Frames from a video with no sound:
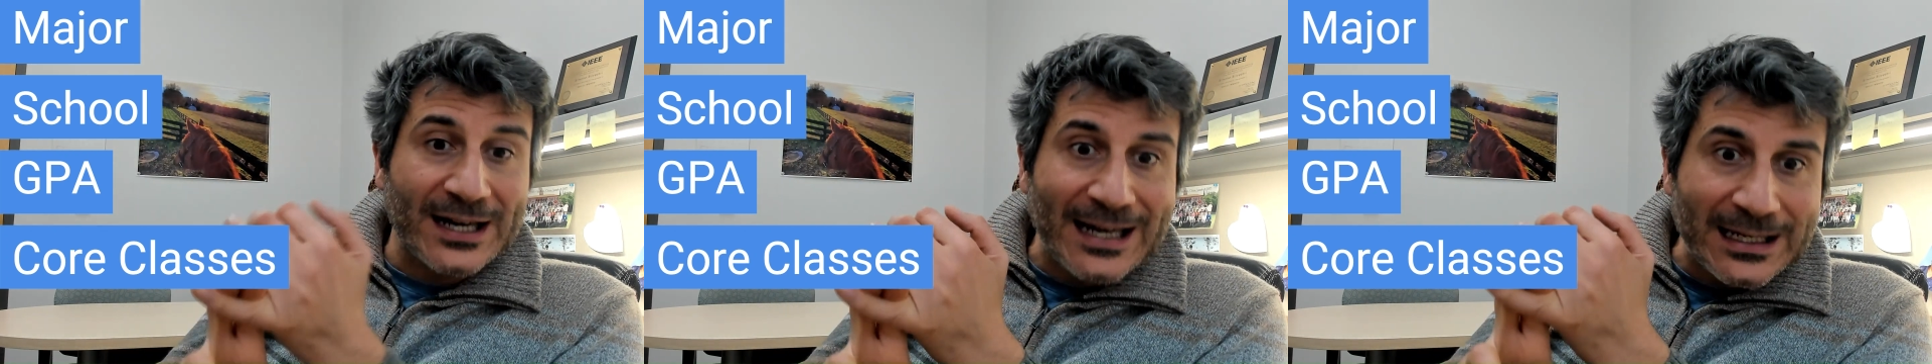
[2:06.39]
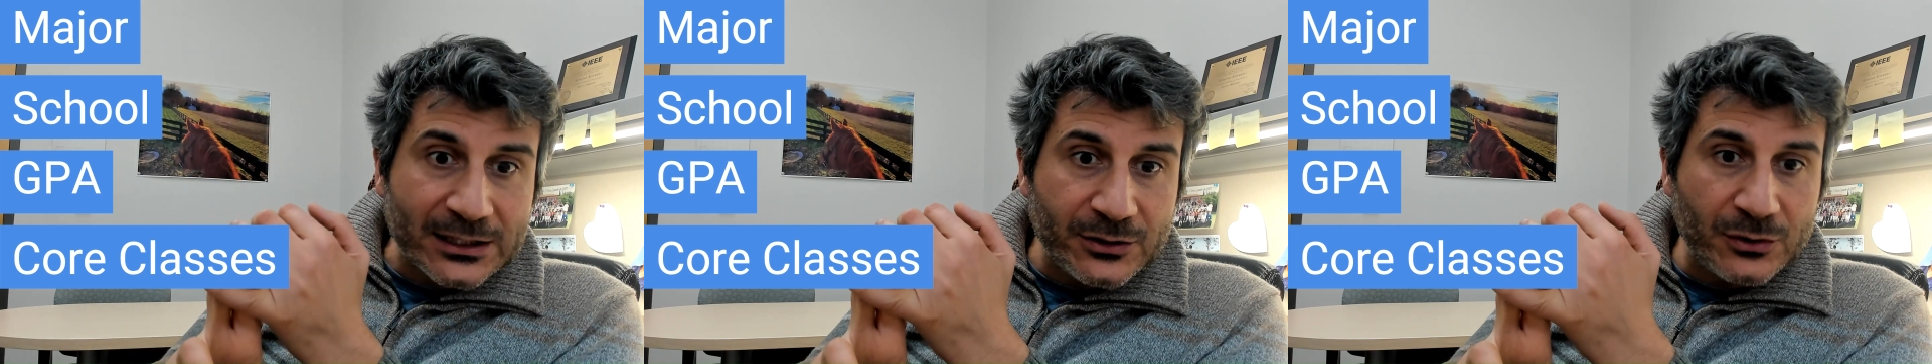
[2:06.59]

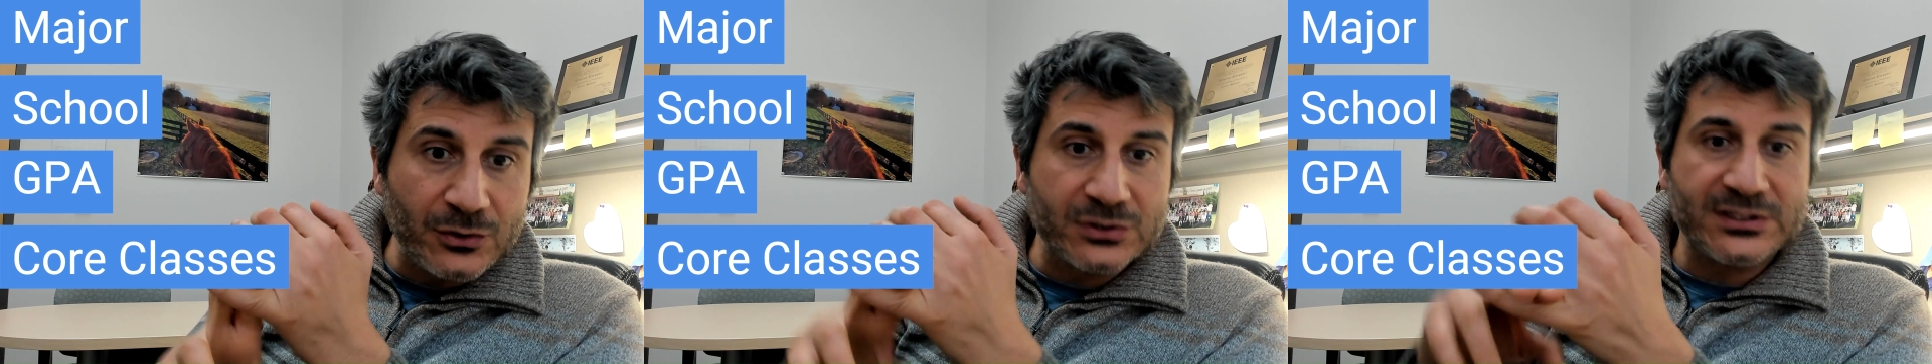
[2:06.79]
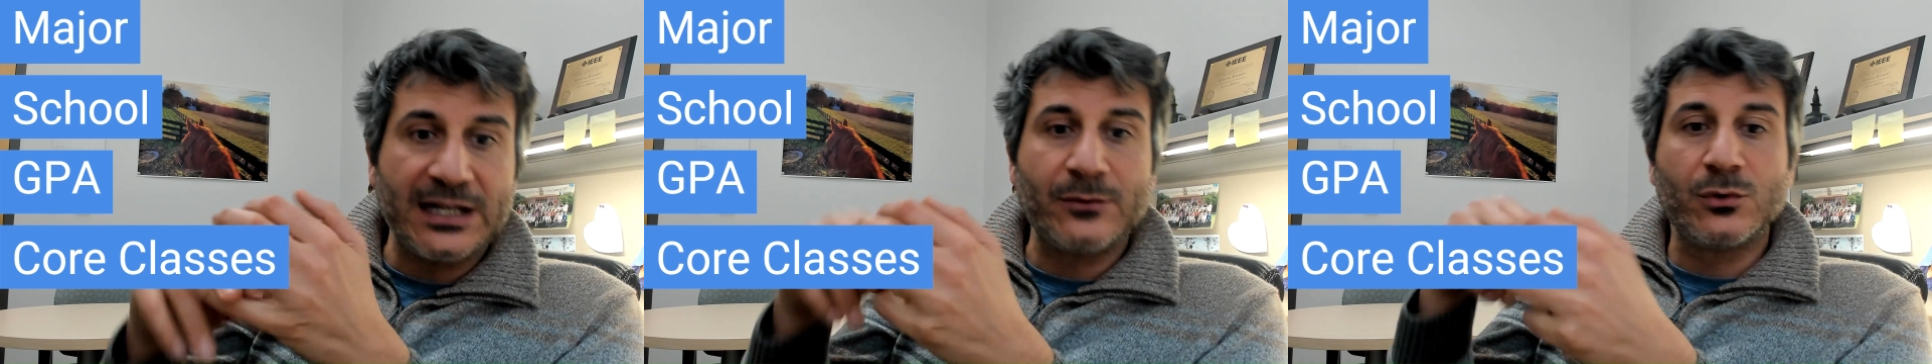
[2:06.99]

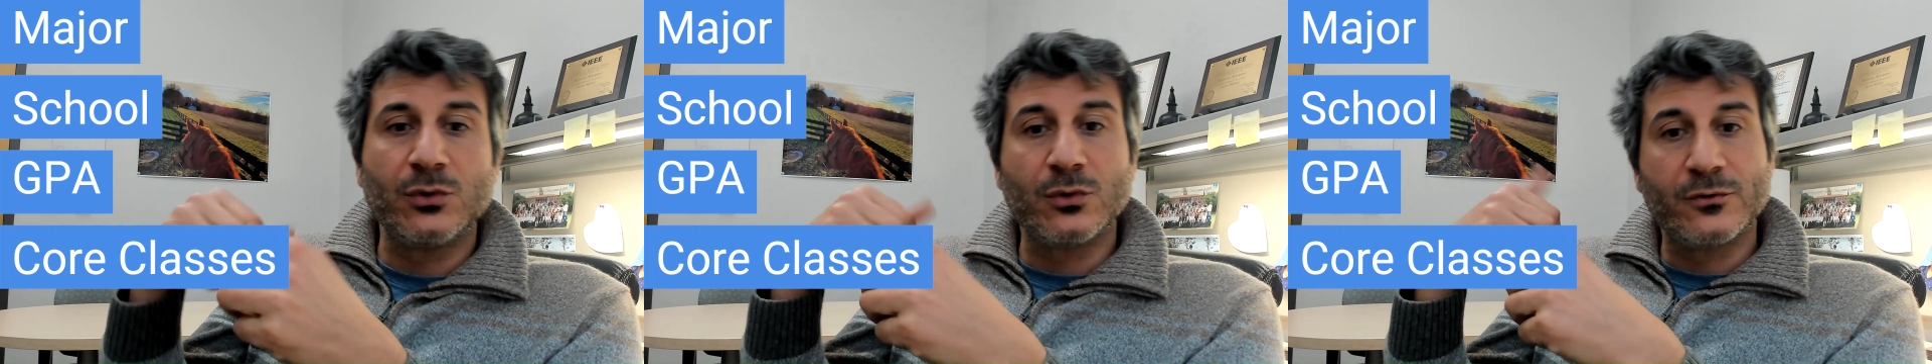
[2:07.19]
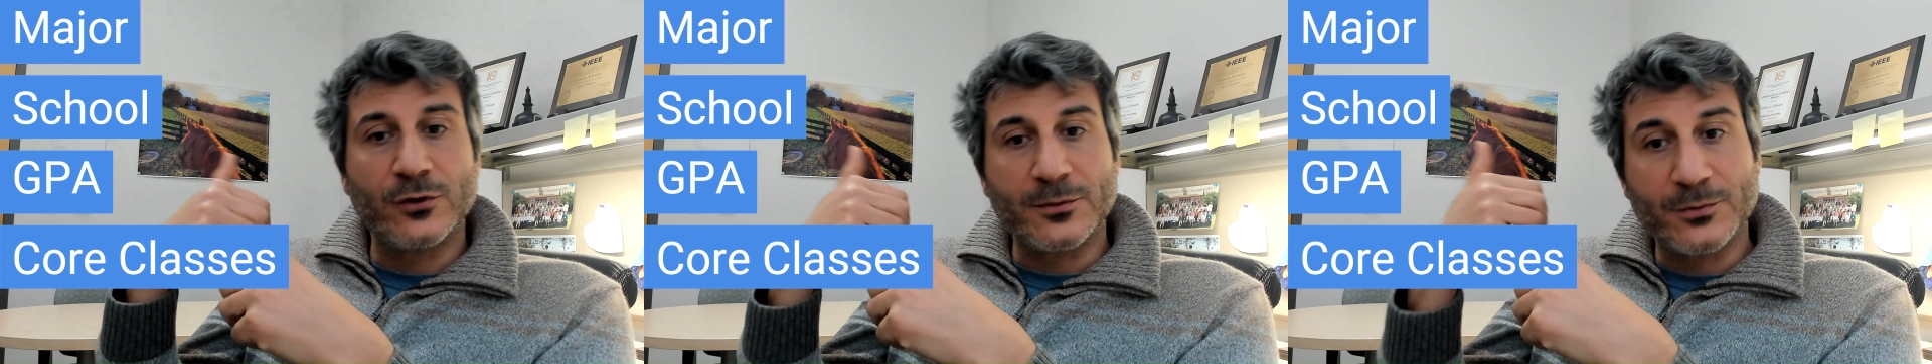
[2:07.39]
calculus i will
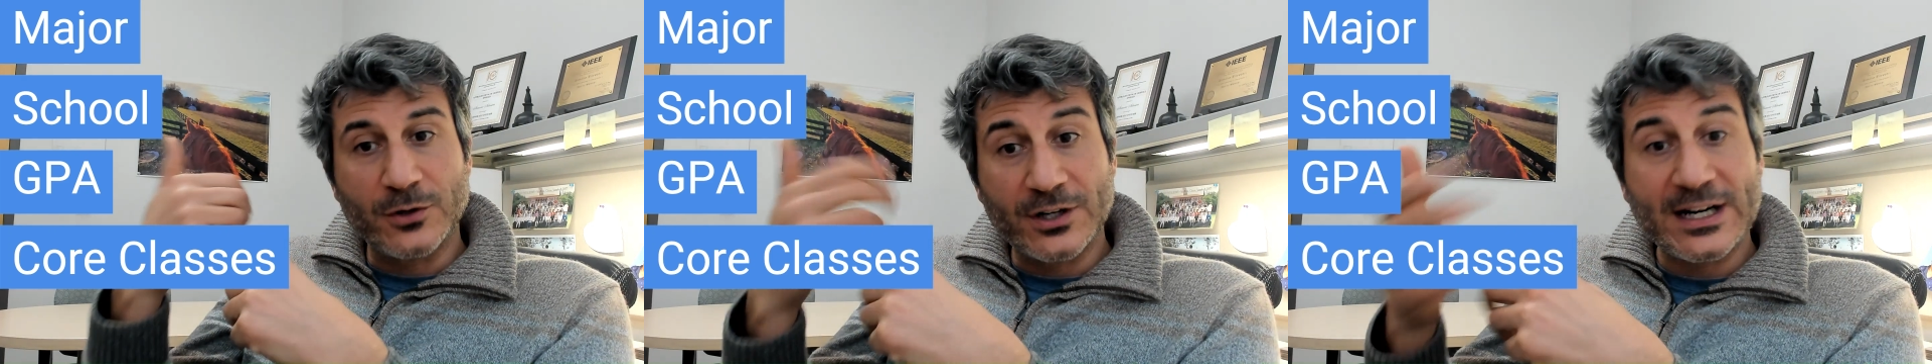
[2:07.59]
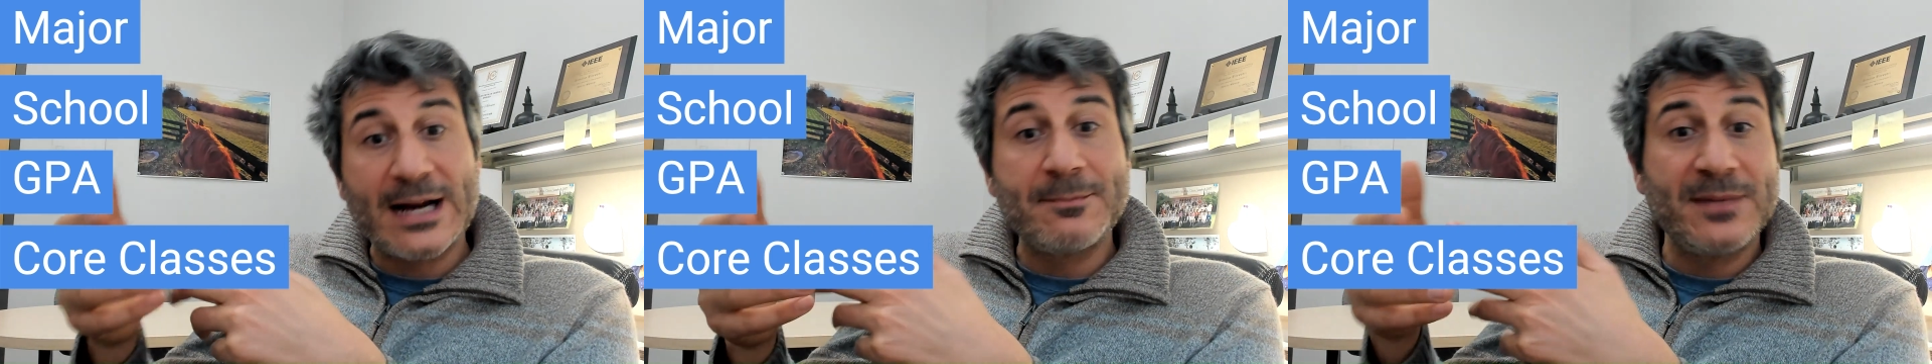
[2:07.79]
look for
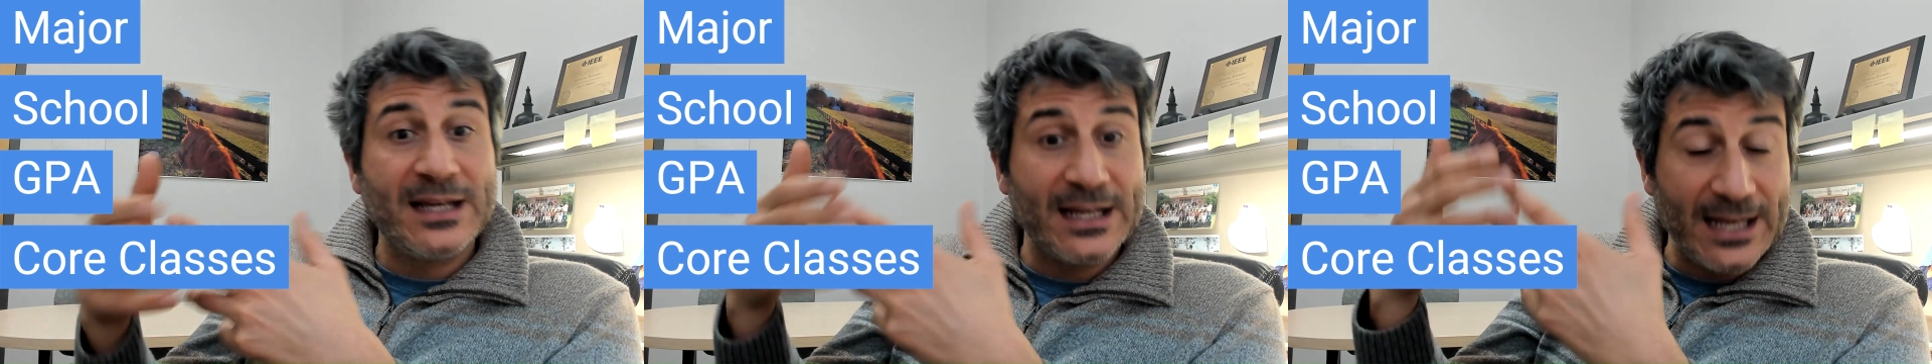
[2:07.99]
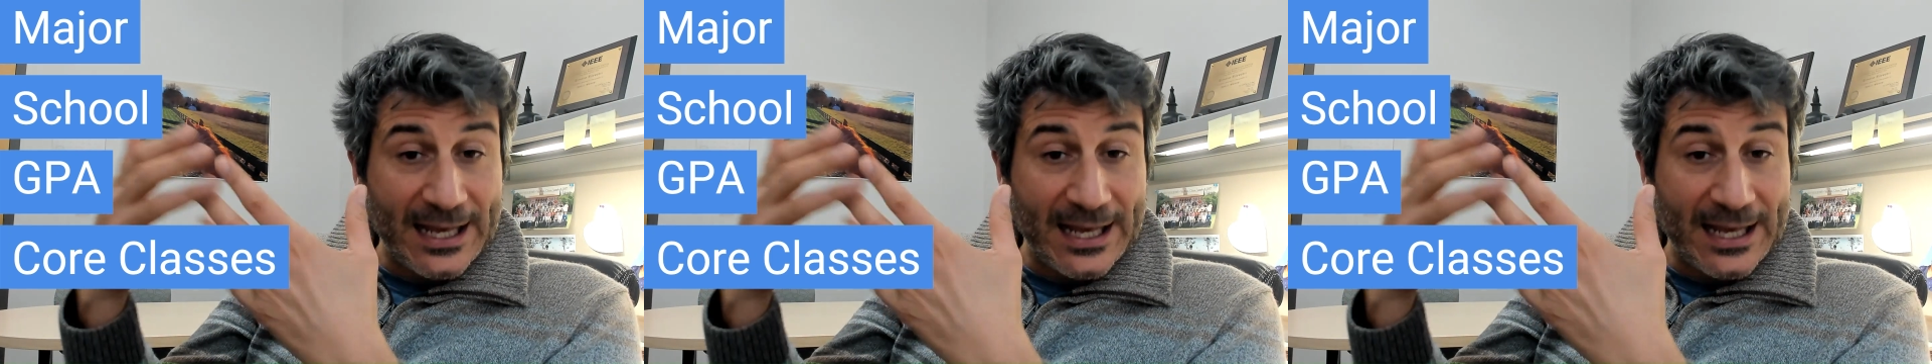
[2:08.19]
programming